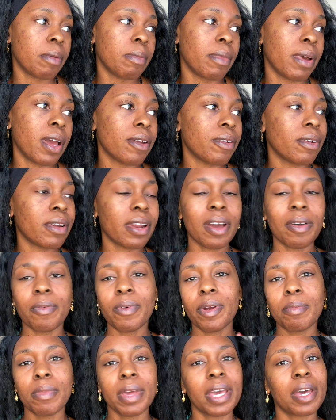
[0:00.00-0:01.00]
I do not
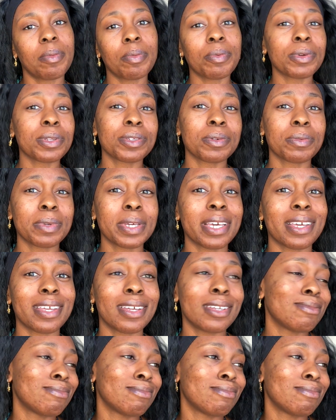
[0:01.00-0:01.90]
wear makeup once a week.